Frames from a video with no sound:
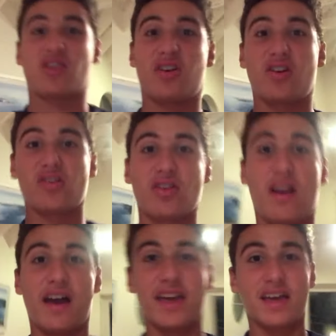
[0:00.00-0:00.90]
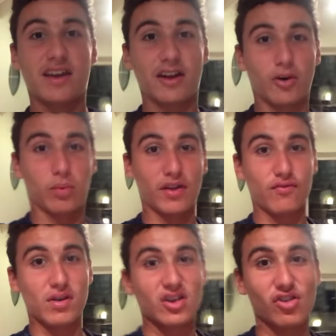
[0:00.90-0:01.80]
it looks like
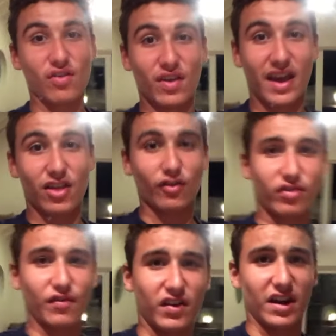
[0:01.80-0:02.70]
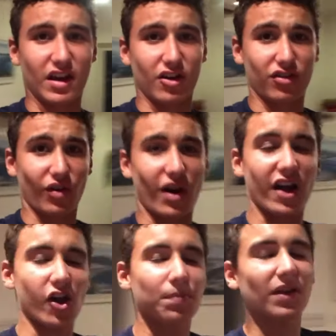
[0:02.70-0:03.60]
we've reached the end of the video, so
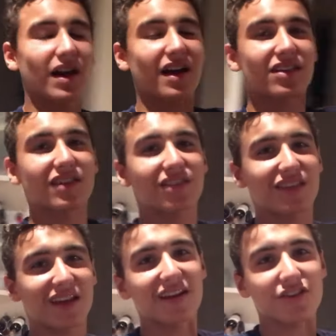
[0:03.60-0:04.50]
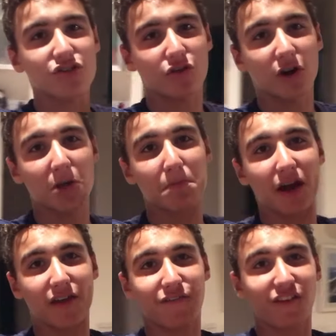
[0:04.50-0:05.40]
I hope you guys did enjoy
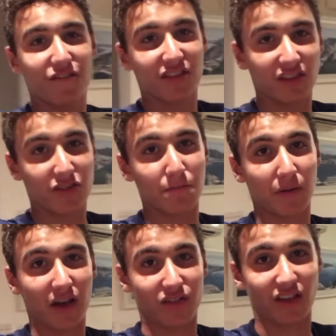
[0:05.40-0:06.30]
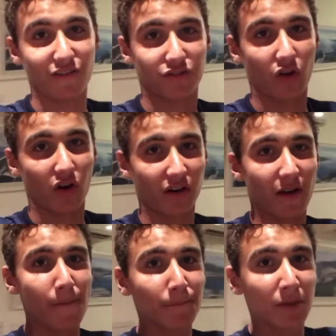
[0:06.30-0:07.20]
my 15th birthday vlog.
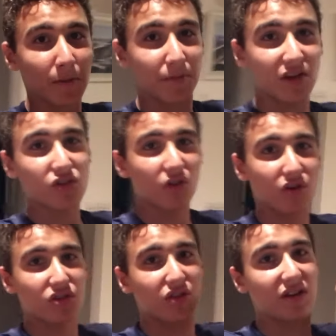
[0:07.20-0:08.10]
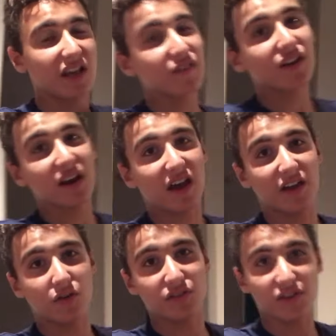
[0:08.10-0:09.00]
Be sure to leave a
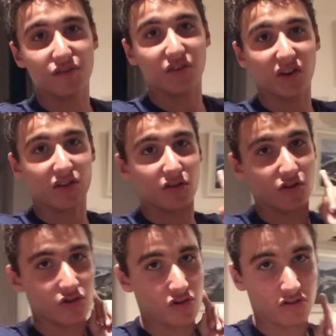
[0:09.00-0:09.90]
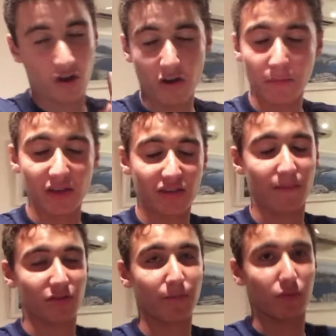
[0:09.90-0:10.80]
like on this video to show me
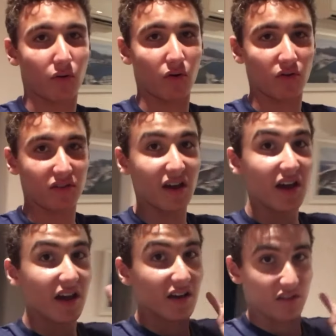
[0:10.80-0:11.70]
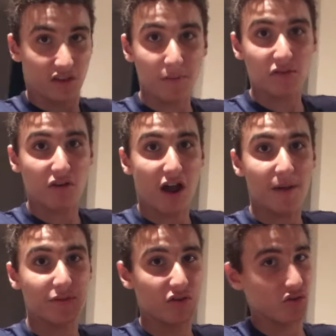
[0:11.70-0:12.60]
some support,
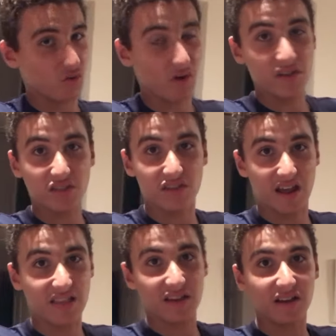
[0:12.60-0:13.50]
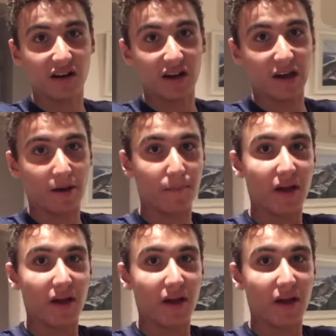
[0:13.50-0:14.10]
subscribe to join the DanDanClub,